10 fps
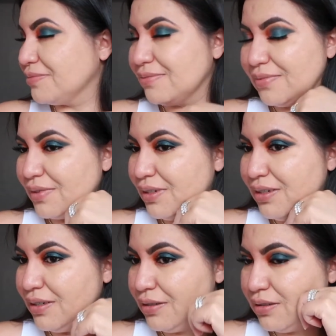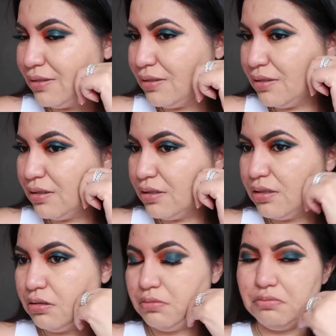
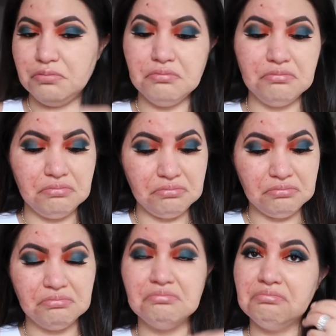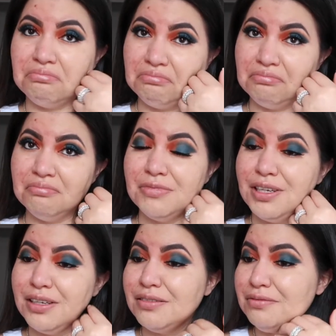
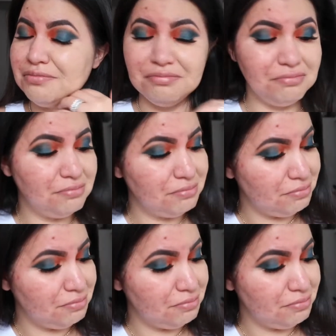Nobody speaks.